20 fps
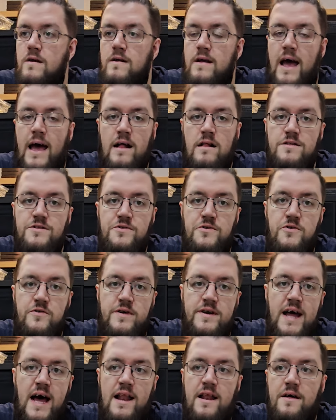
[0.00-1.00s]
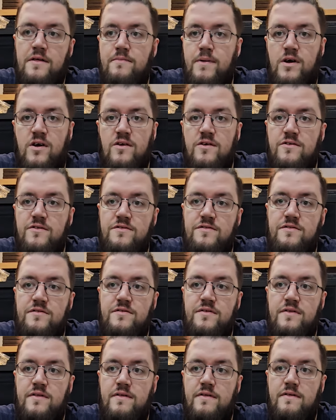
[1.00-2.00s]
Aldor and Halaf because
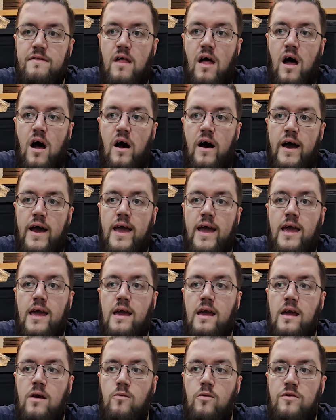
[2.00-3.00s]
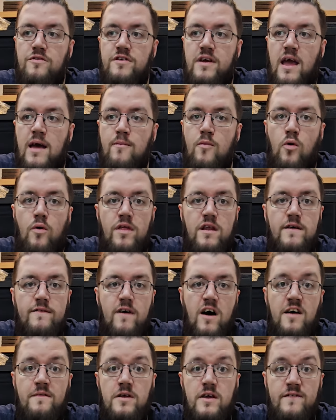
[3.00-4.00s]
I want to get more than a
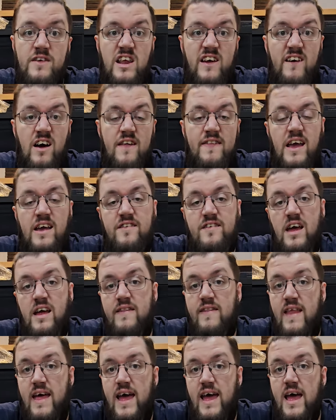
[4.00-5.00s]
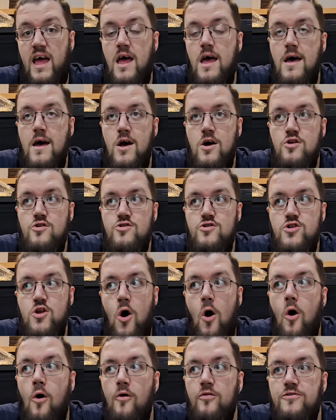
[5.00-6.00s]
5-minute video out of these, and they're
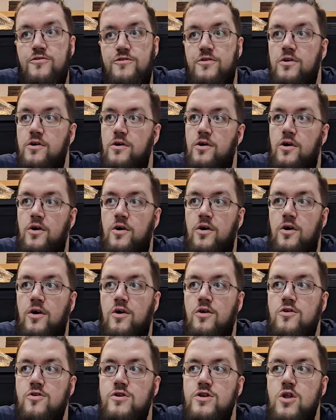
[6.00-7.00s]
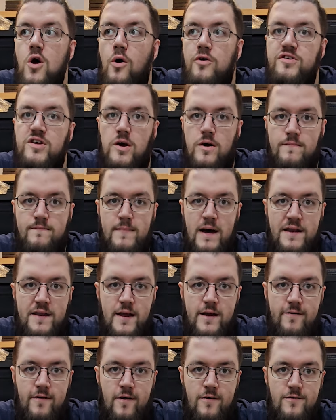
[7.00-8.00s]
not combat
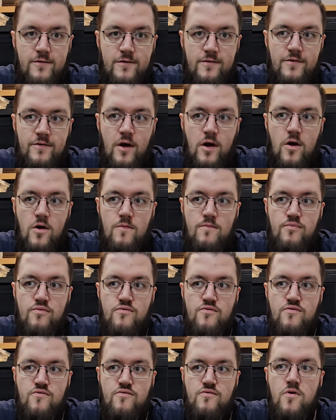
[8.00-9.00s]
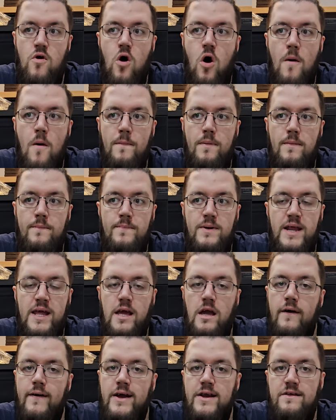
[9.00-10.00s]
heroes, so probably
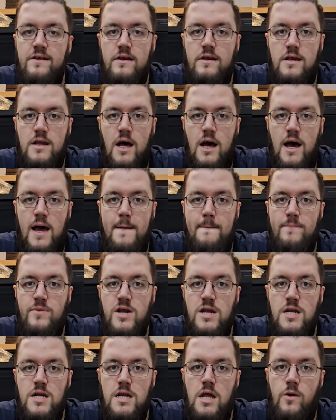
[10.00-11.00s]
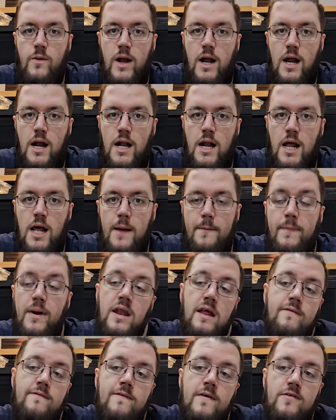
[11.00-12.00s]
going to die pretty quickly. But
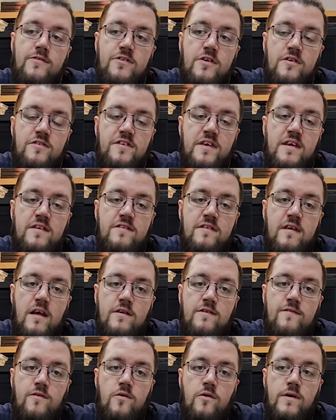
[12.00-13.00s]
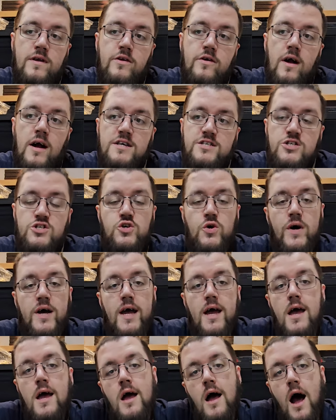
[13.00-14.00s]
if it's successful and you guys enjoy
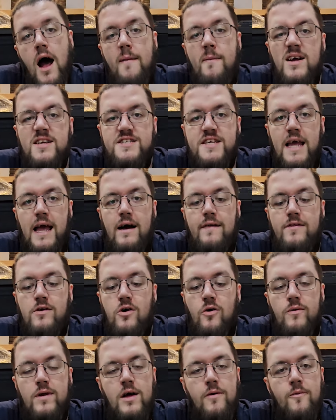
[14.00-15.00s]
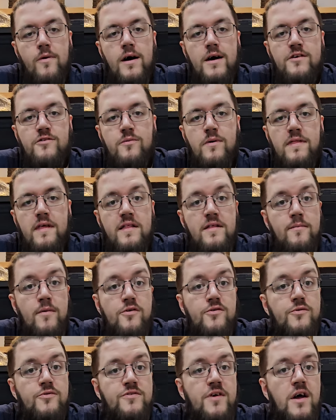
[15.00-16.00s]
it, I might see how the gauntlet works with other
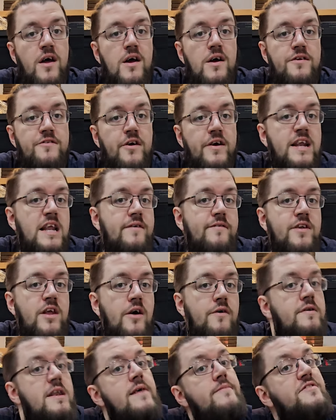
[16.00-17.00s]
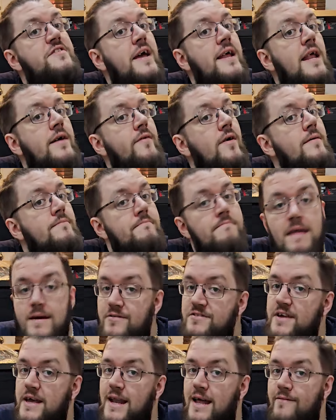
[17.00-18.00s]
models. So you never know. Never say never. Never
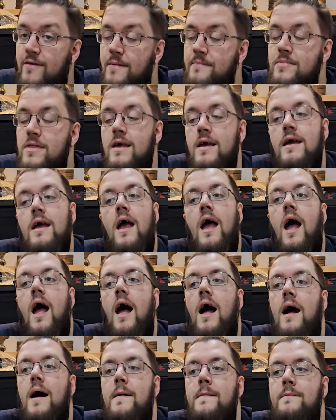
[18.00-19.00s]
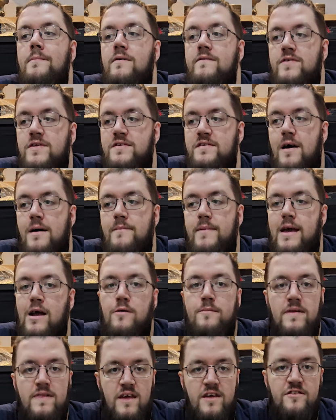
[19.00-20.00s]
say never. But for the time being, it'll
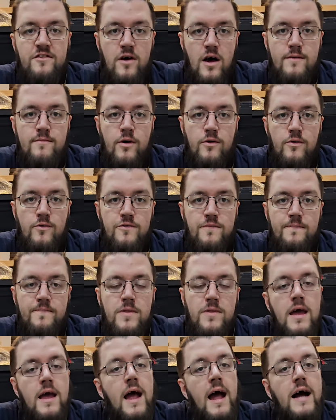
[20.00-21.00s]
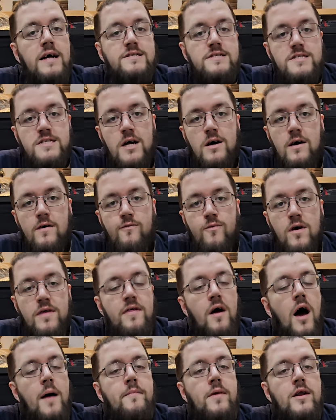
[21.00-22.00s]
be these 9 models. And to start off with,
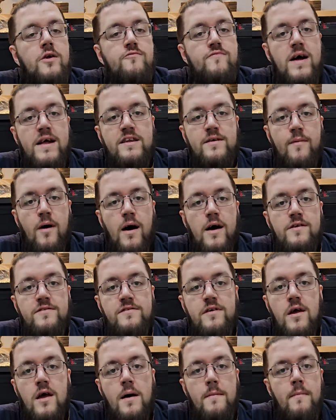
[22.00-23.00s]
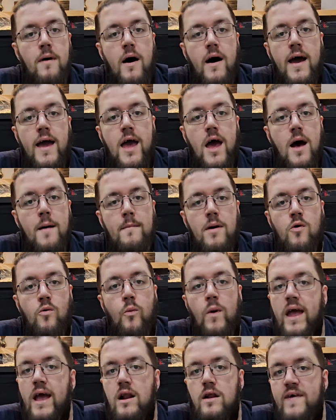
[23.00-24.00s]
I'm going to randomise my my
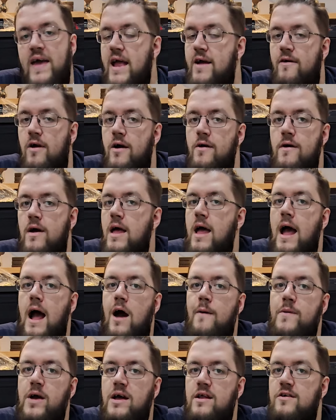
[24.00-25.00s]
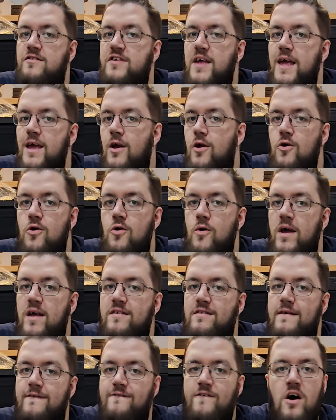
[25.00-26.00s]
wheel of hero, and we're going to see who is
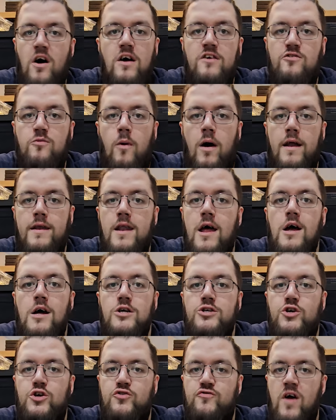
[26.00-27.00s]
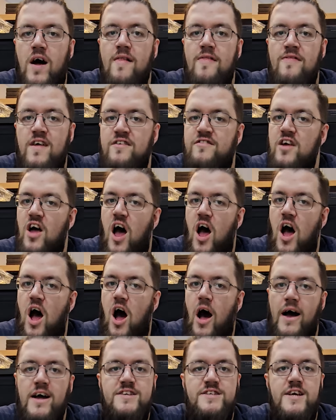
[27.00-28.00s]
the first one to run this
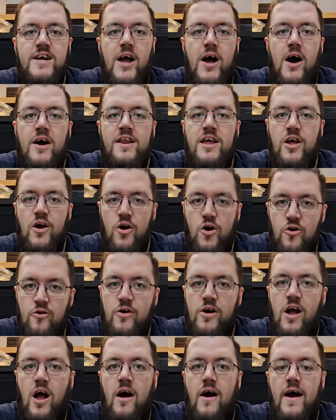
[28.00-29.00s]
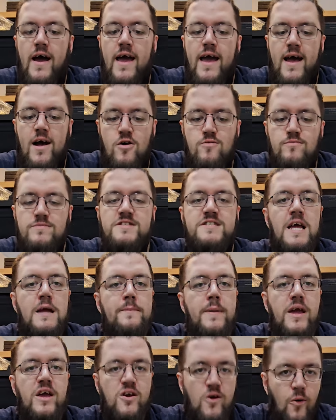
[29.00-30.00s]
Isengardy Uruk-hai Helms Deep
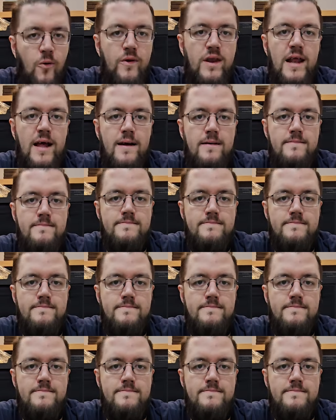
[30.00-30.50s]
gauntlet.